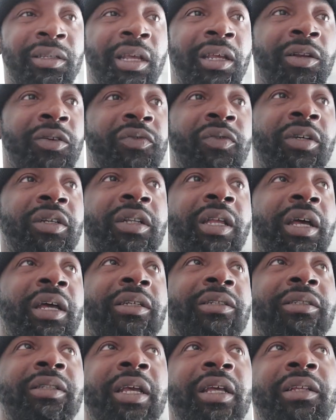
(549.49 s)
They don't
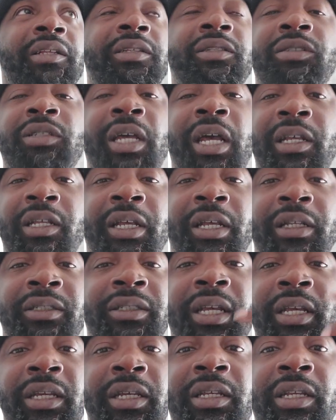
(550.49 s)
realize that y'all
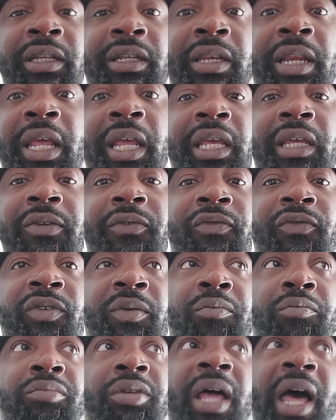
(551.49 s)
taking a name
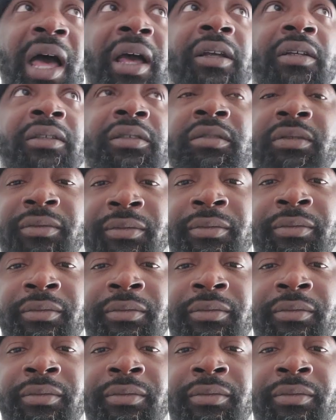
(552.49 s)
from blocks.